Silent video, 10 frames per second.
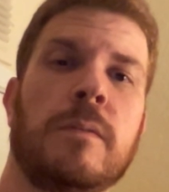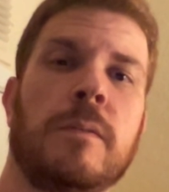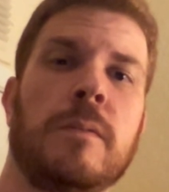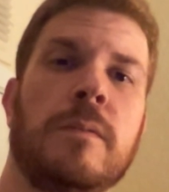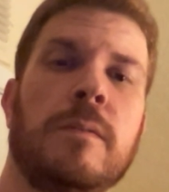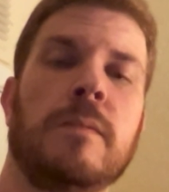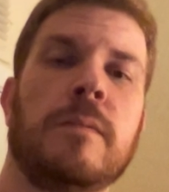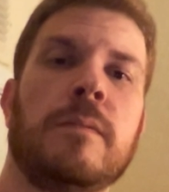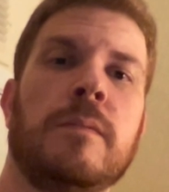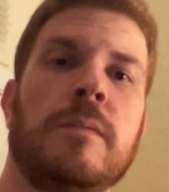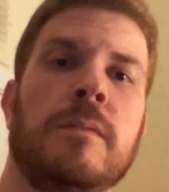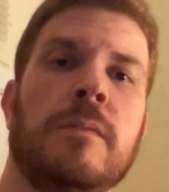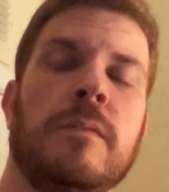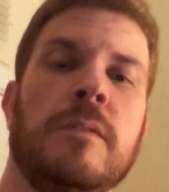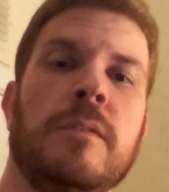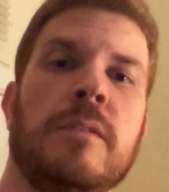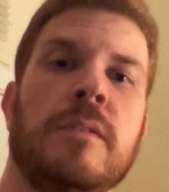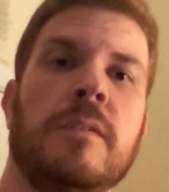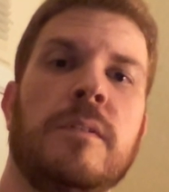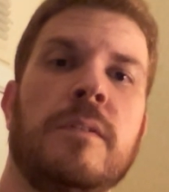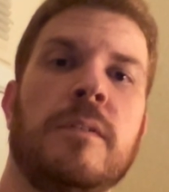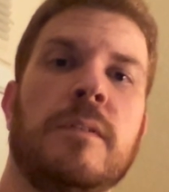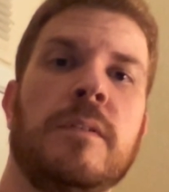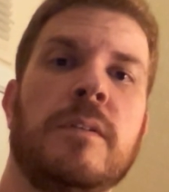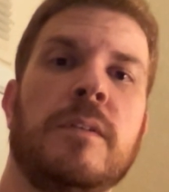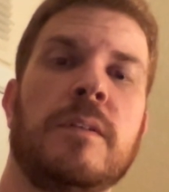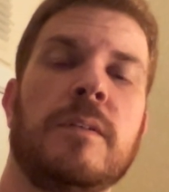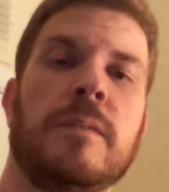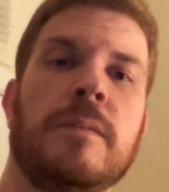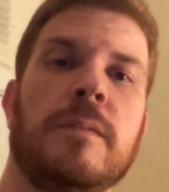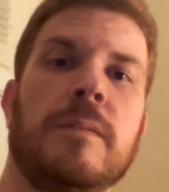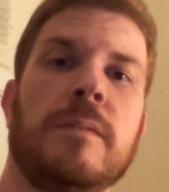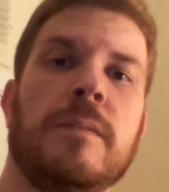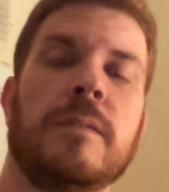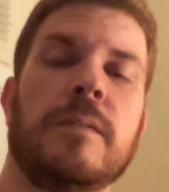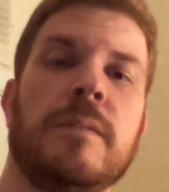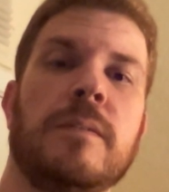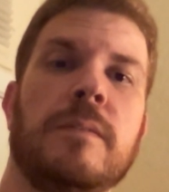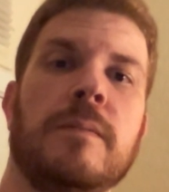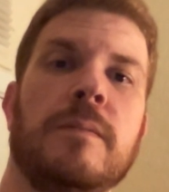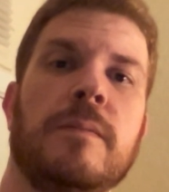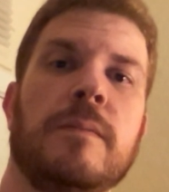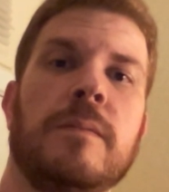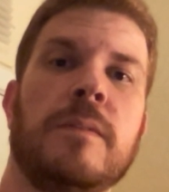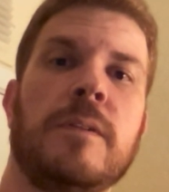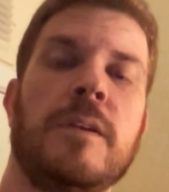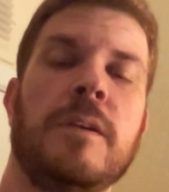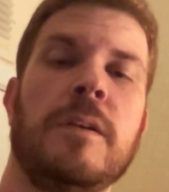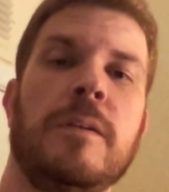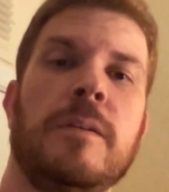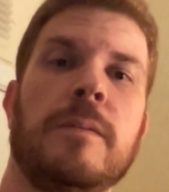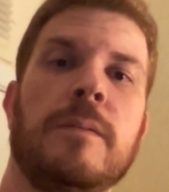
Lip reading: (silence)